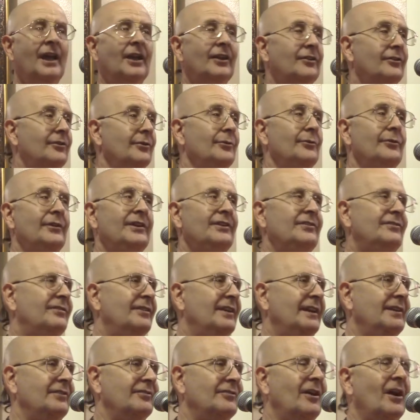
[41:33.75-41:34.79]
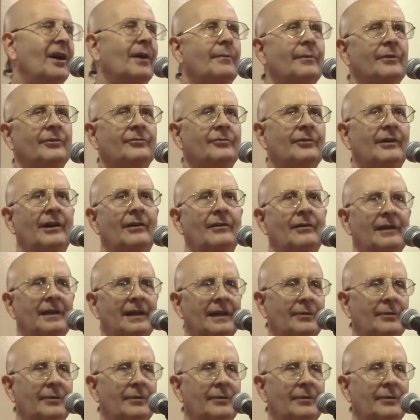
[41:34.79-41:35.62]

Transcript: do these things arbitrarily